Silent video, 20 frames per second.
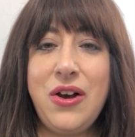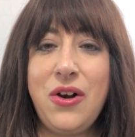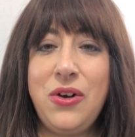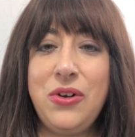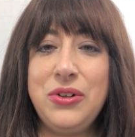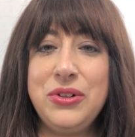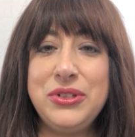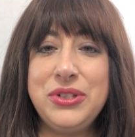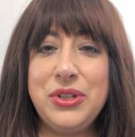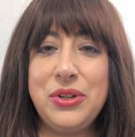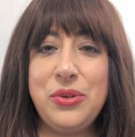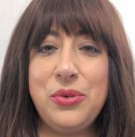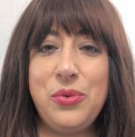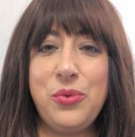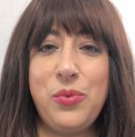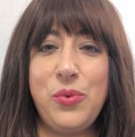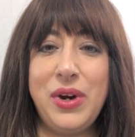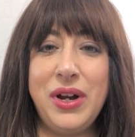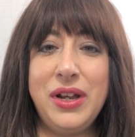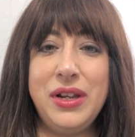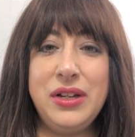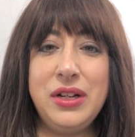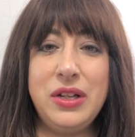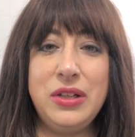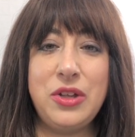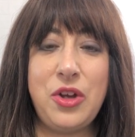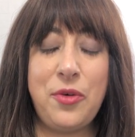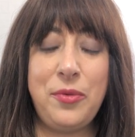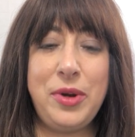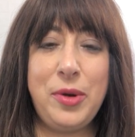also one
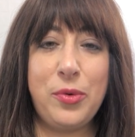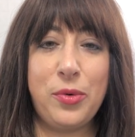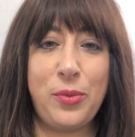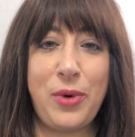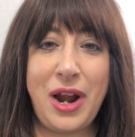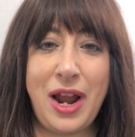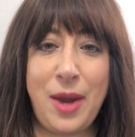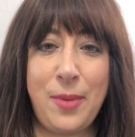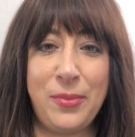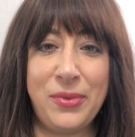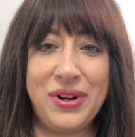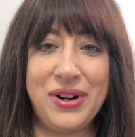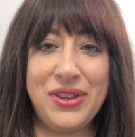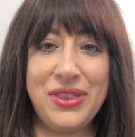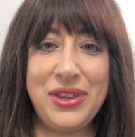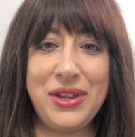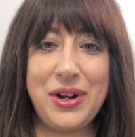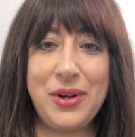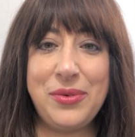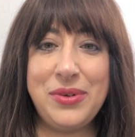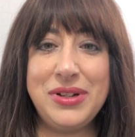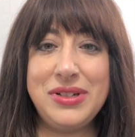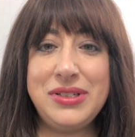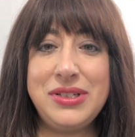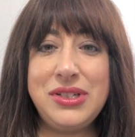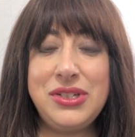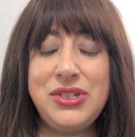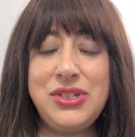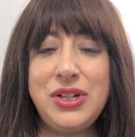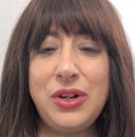glowy primer that I wanted
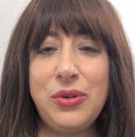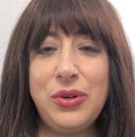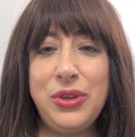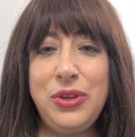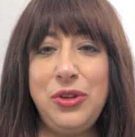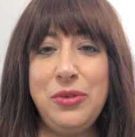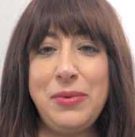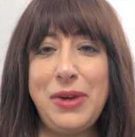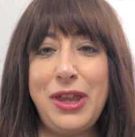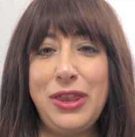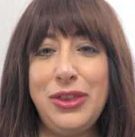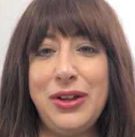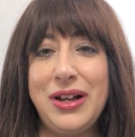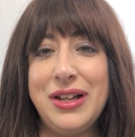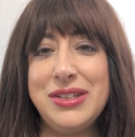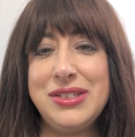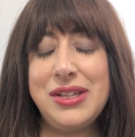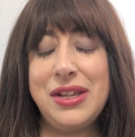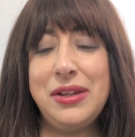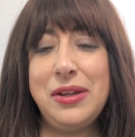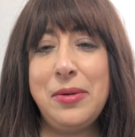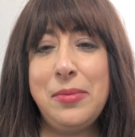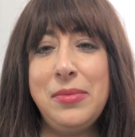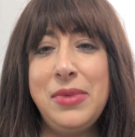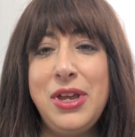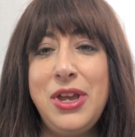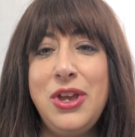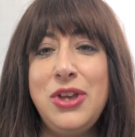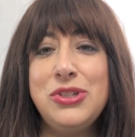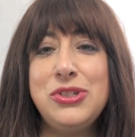to share with you my thoughts on them.
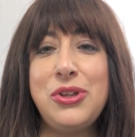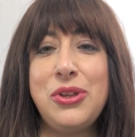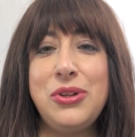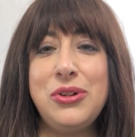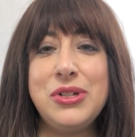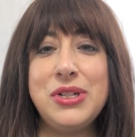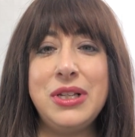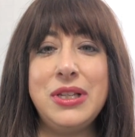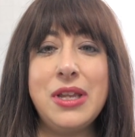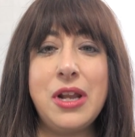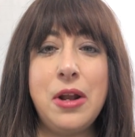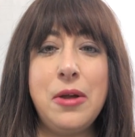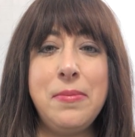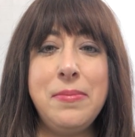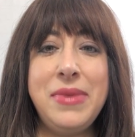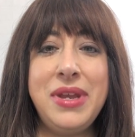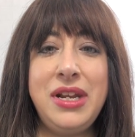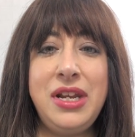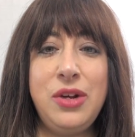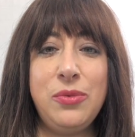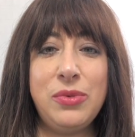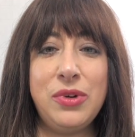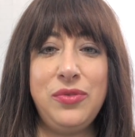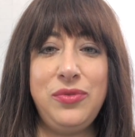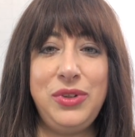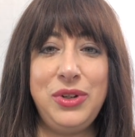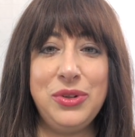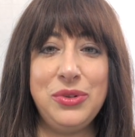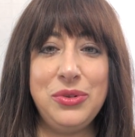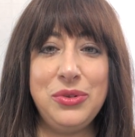So there's a little mini
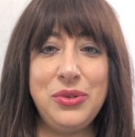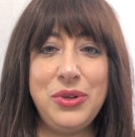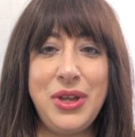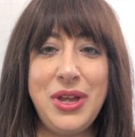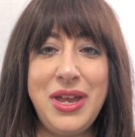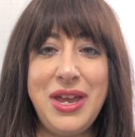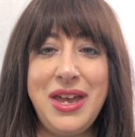review.